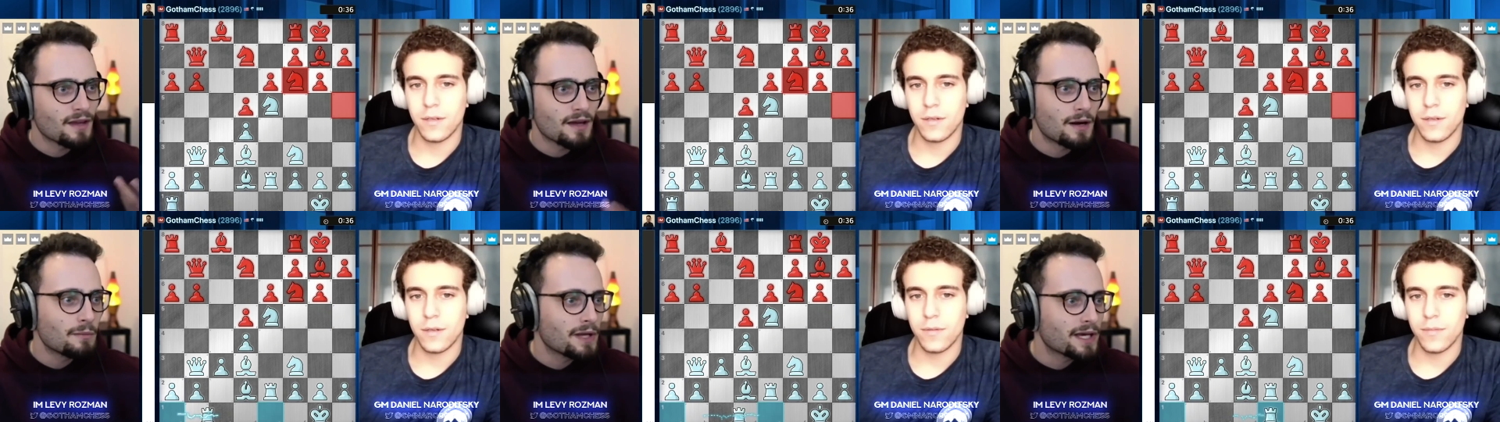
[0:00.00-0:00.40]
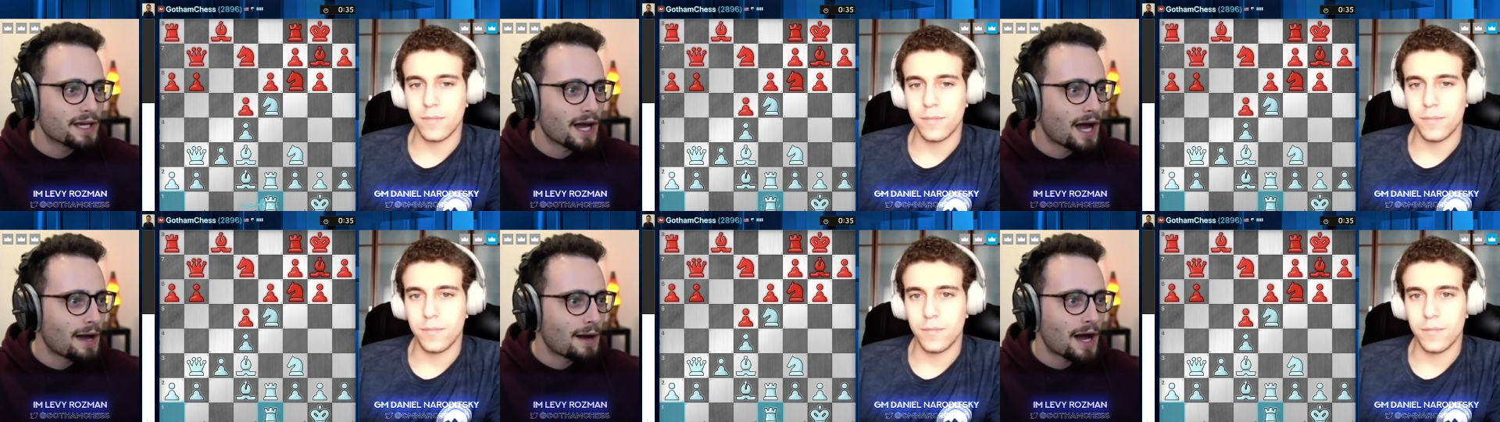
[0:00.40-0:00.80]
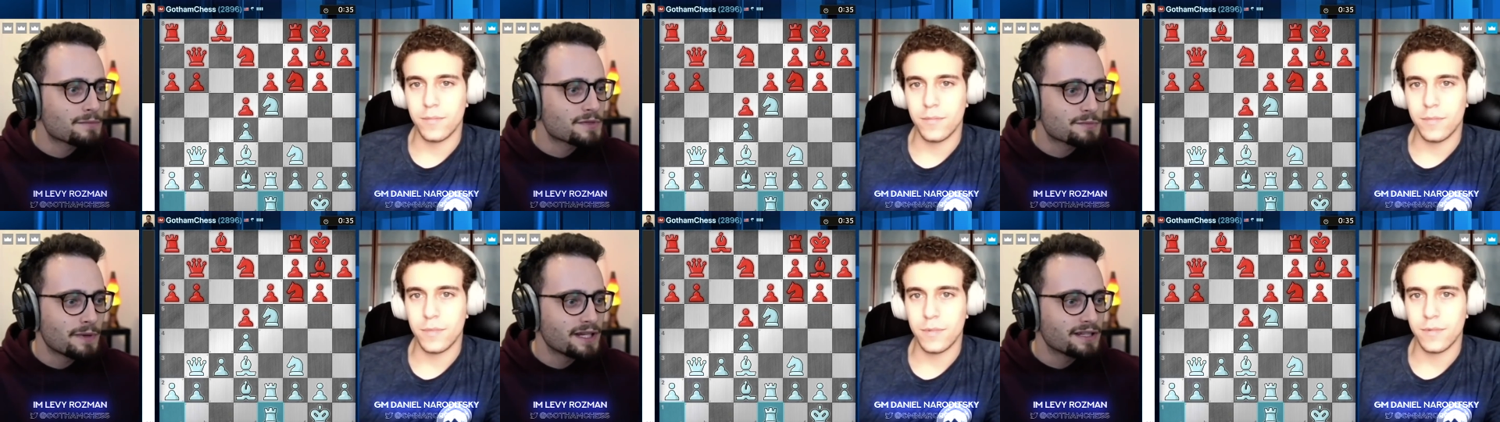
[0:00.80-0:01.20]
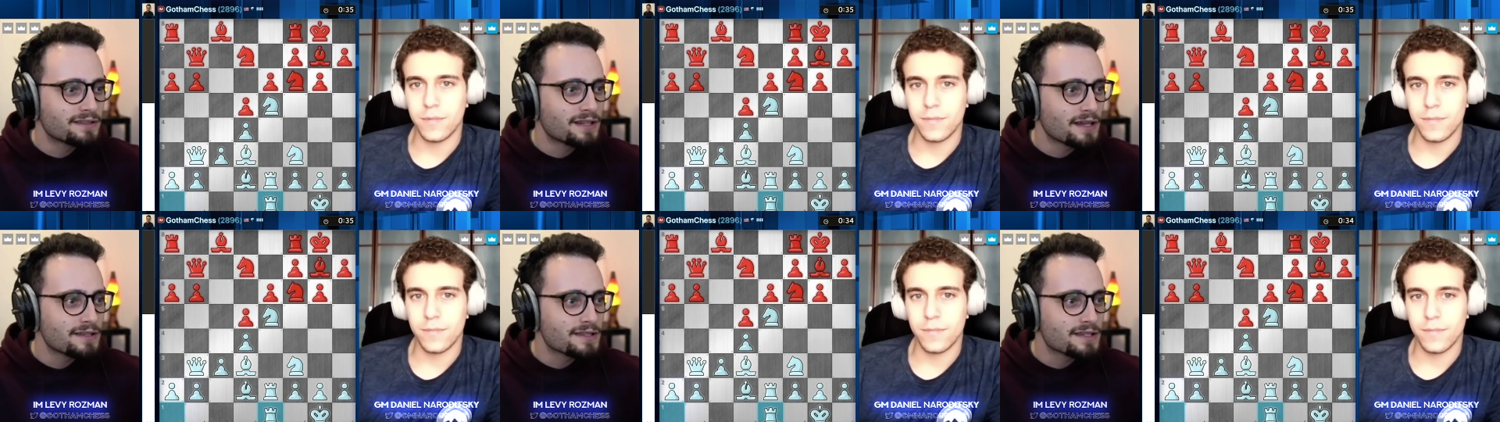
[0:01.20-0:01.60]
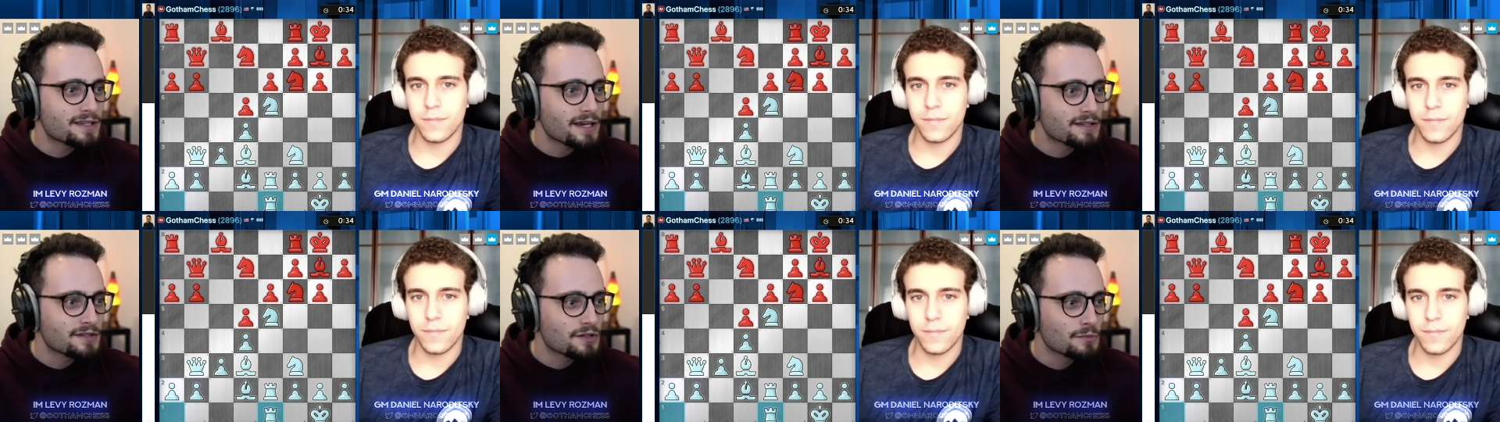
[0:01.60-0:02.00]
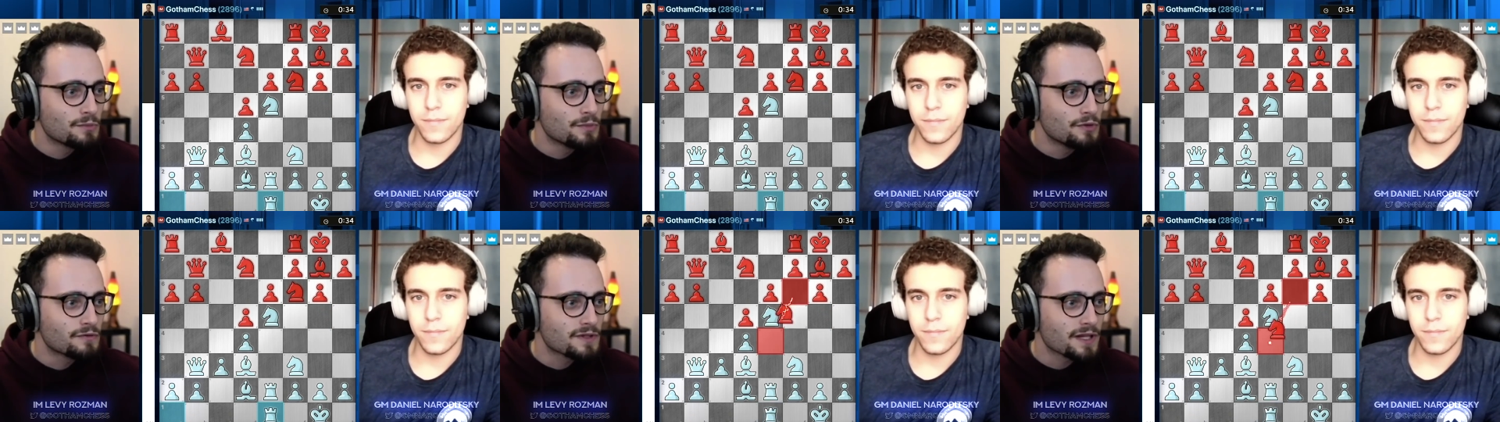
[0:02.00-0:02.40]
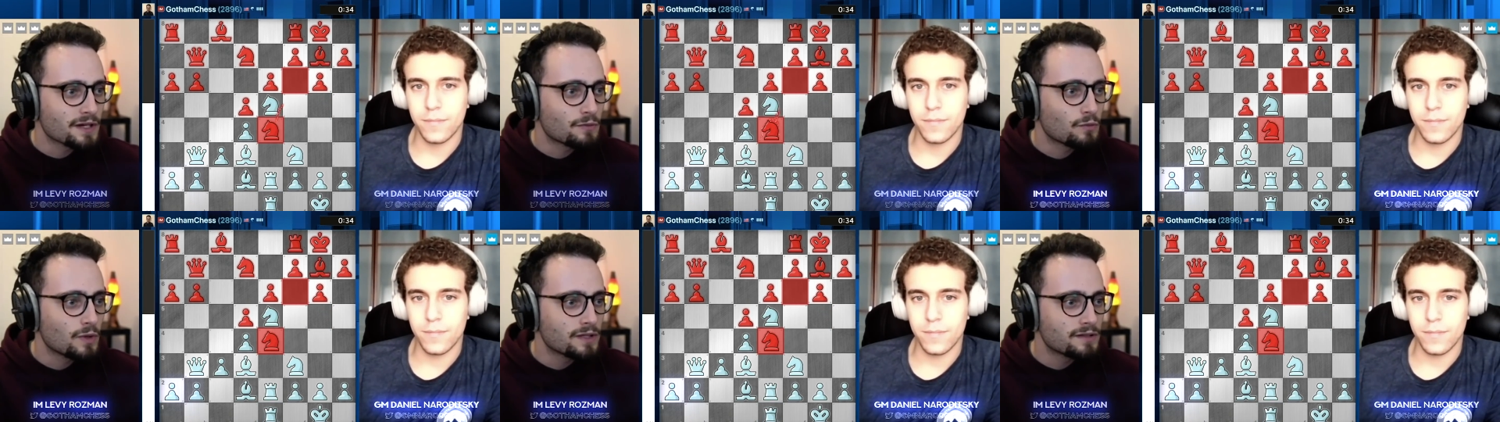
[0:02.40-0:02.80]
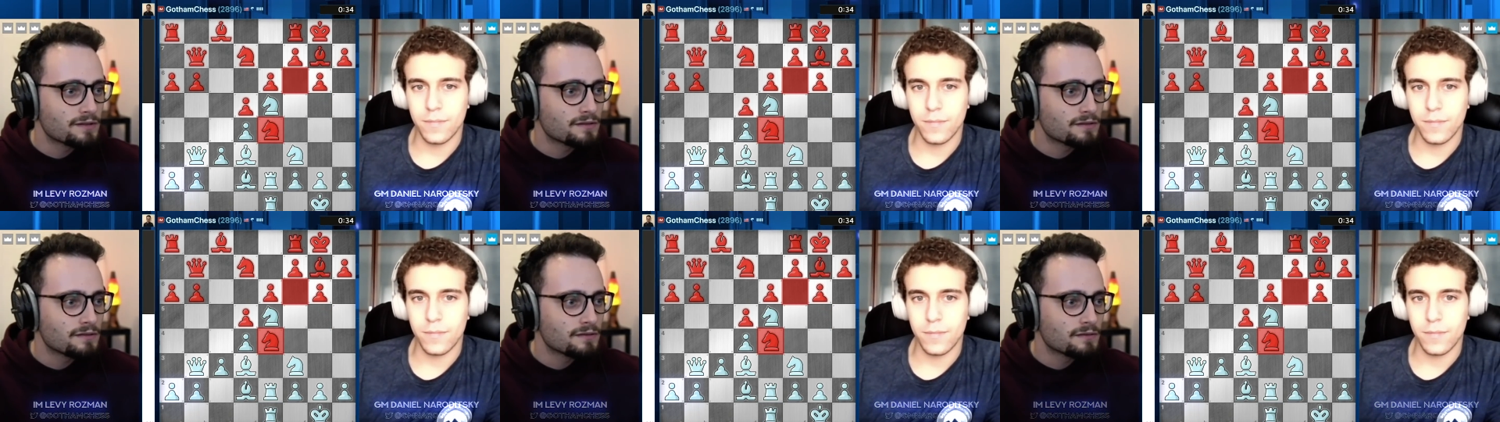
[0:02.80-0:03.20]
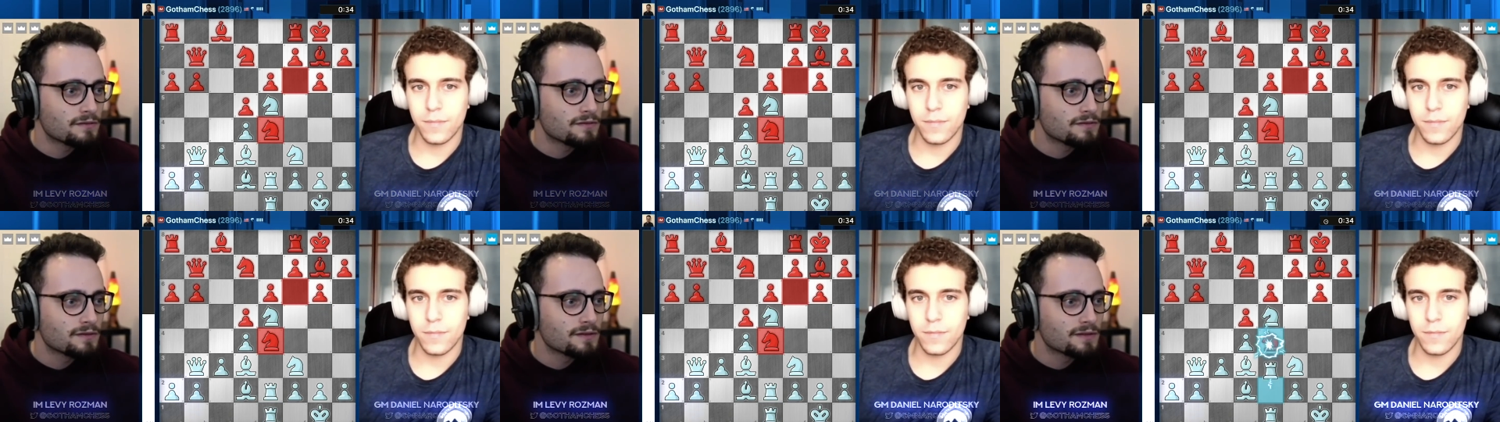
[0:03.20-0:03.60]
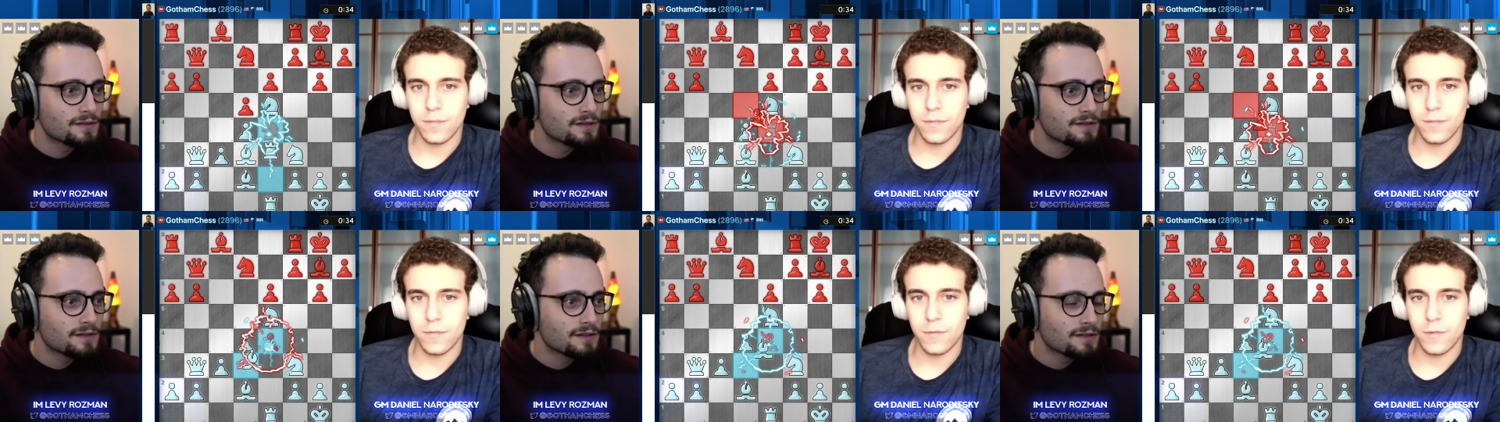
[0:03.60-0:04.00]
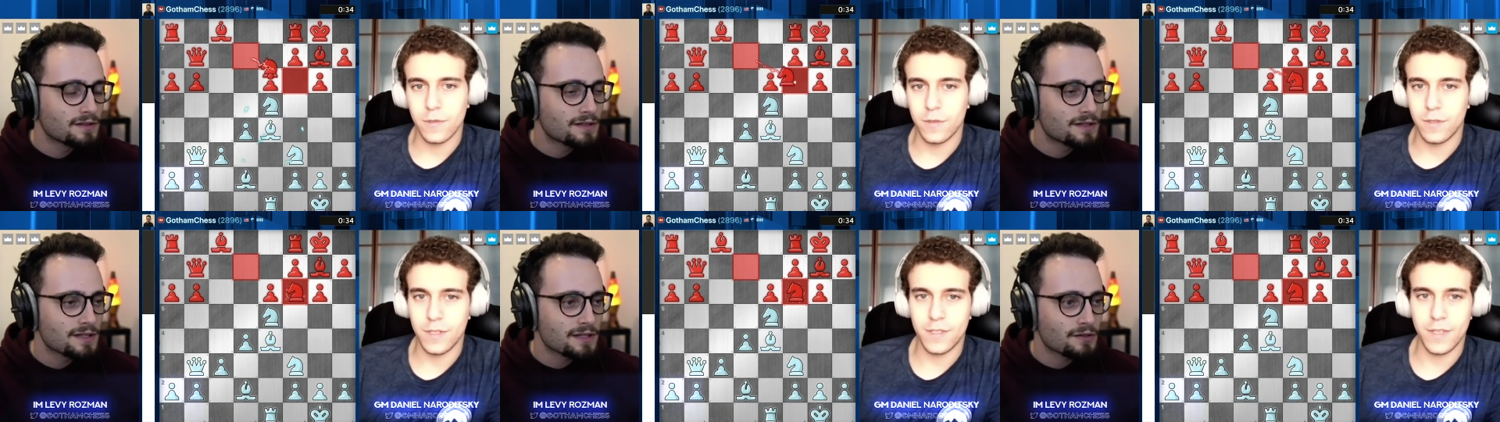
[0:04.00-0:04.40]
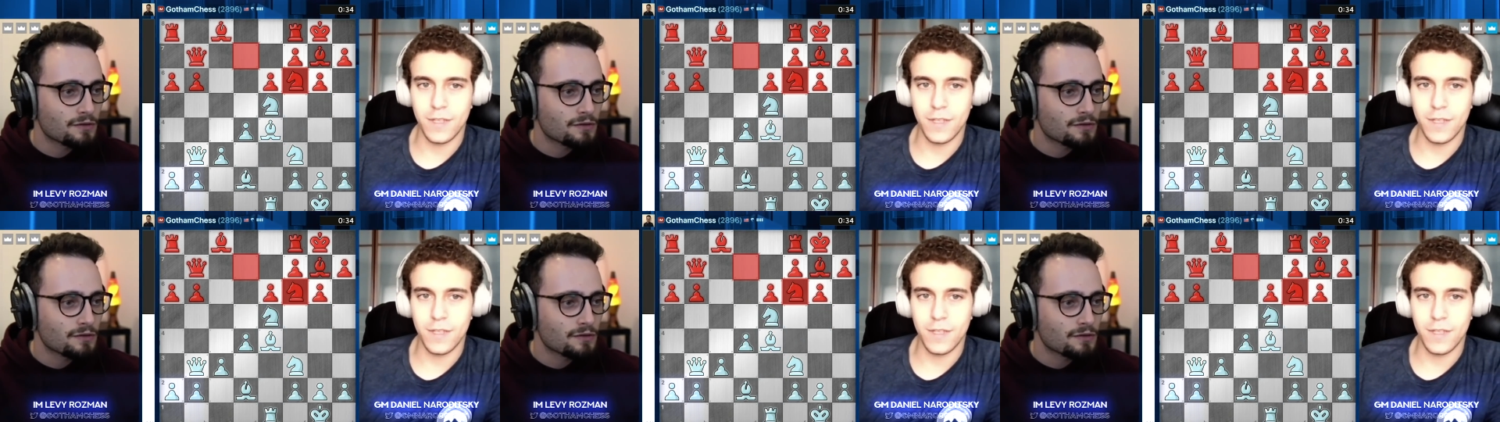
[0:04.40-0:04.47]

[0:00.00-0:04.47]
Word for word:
Speaker 1: I'm like I, am spending ten seconds on moves. Like what? This, this